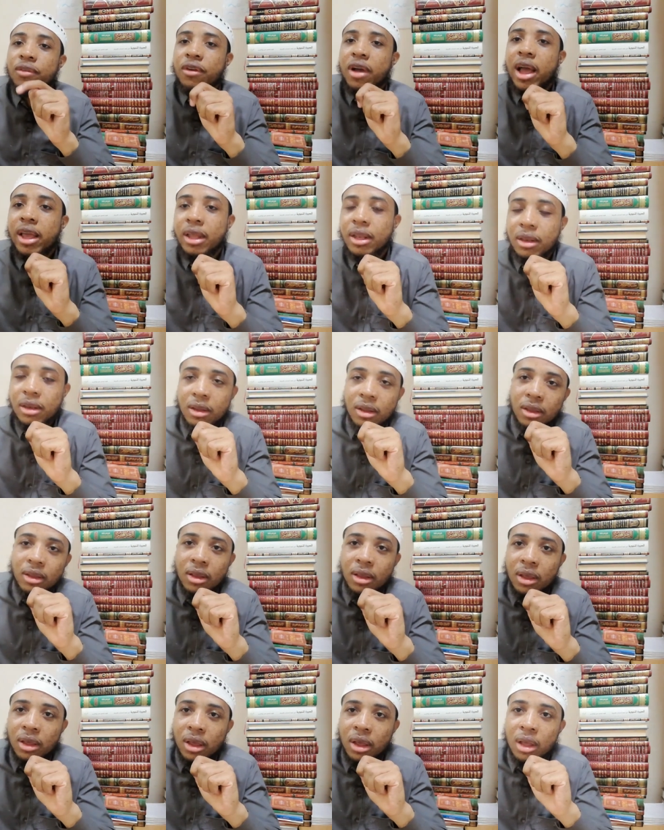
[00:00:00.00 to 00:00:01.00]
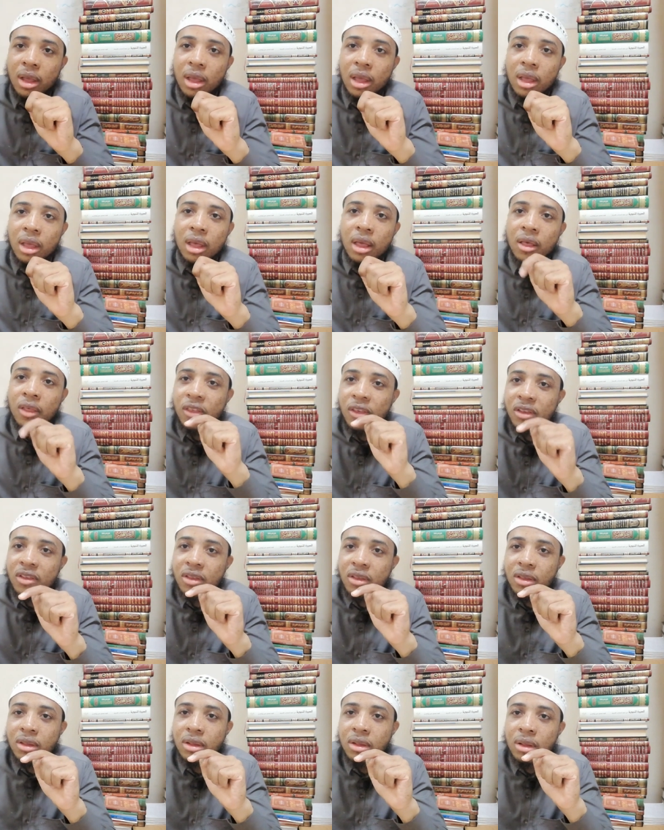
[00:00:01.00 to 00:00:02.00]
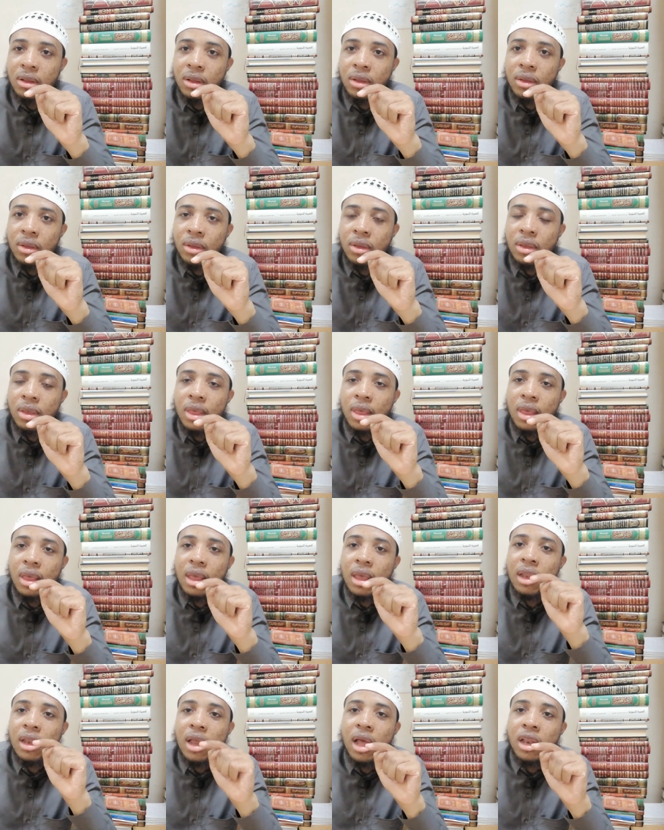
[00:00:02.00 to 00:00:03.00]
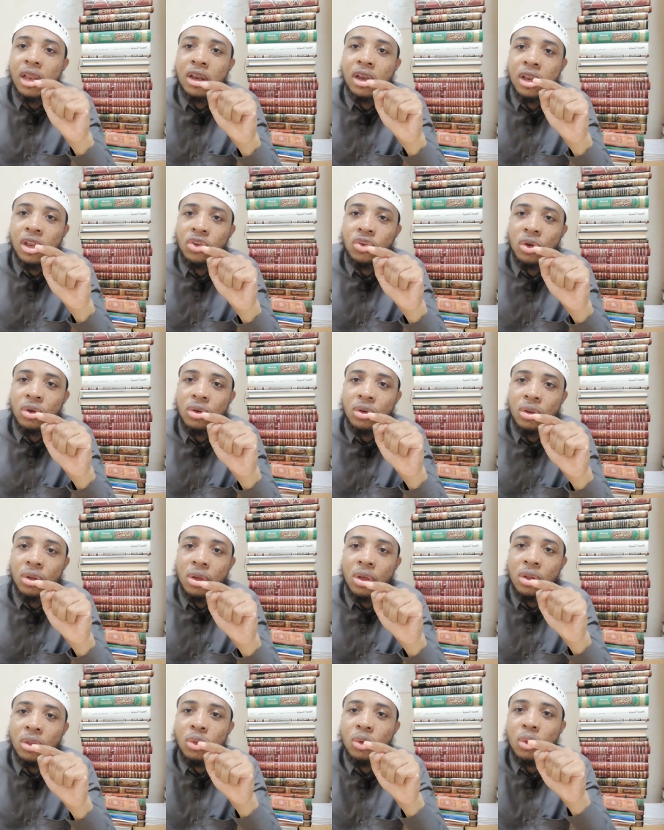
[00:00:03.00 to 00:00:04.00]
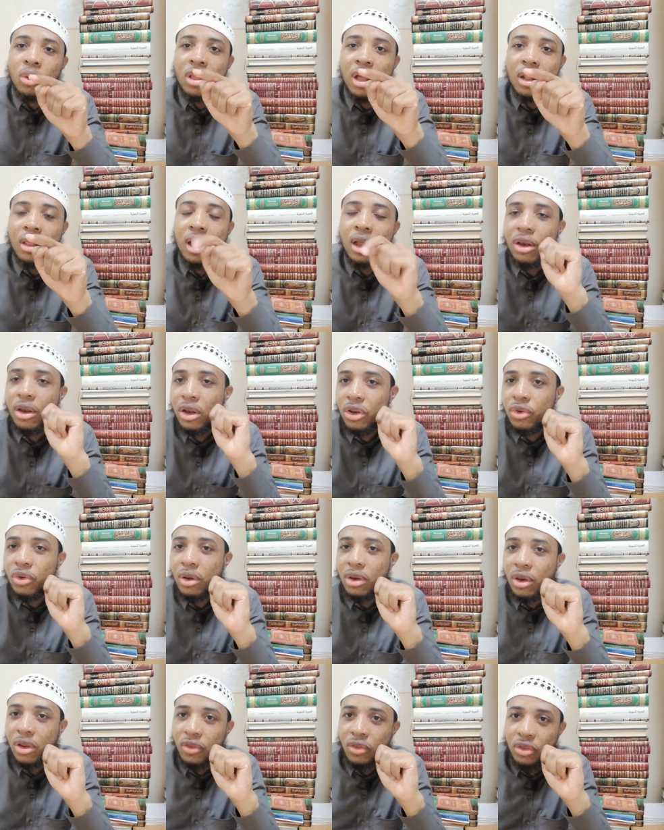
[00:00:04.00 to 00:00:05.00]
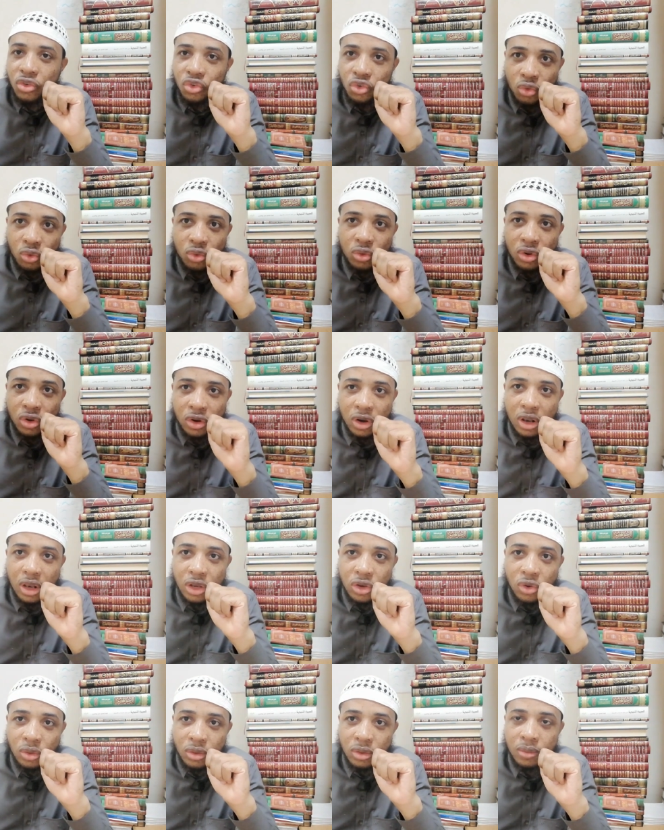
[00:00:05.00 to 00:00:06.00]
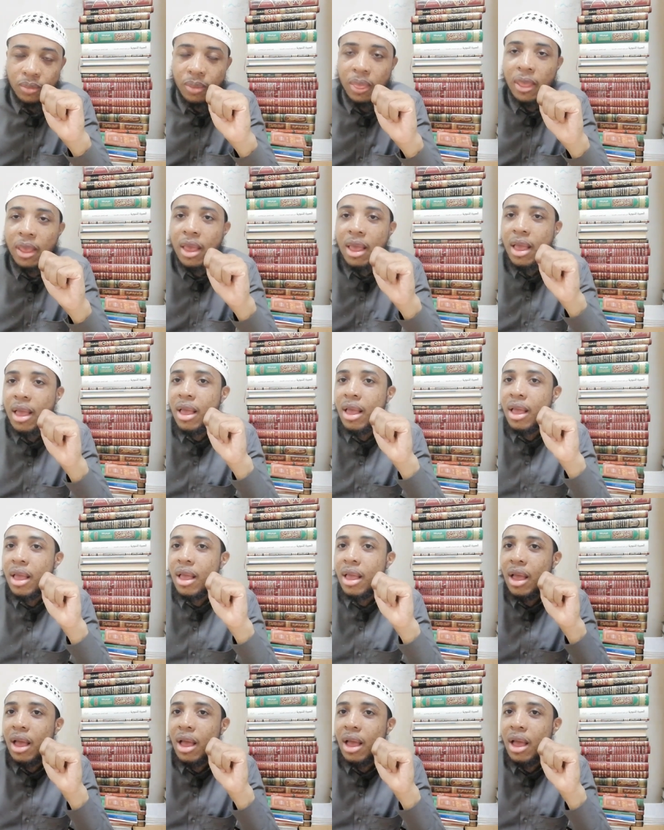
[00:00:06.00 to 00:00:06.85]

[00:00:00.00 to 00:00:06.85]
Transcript: If you can find this in any religion, know that that religion is true religion.